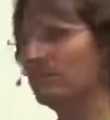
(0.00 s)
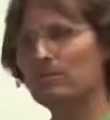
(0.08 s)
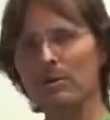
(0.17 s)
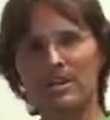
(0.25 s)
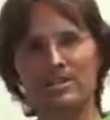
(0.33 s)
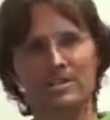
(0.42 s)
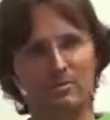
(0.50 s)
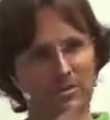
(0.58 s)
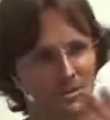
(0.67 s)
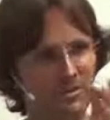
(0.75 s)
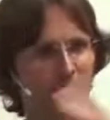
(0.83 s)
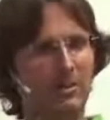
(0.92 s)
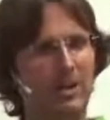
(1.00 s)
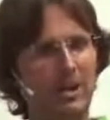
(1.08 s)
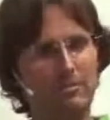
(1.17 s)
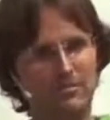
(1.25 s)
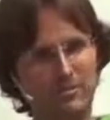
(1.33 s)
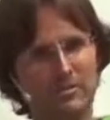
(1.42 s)
shown quite easily, which is what
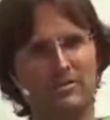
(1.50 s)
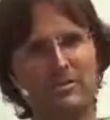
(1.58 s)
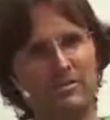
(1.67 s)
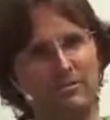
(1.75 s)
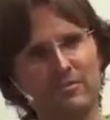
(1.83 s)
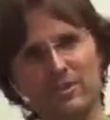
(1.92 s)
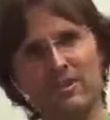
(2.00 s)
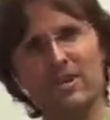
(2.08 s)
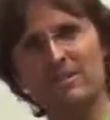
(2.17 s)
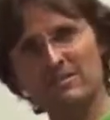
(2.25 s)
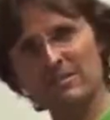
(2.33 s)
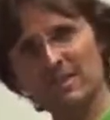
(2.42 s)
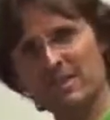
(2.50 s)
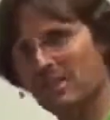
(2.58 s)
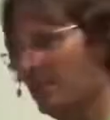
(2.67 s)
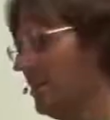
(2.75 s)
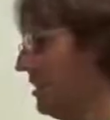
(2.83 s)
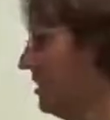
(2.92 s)
happened with yourself, Si, right?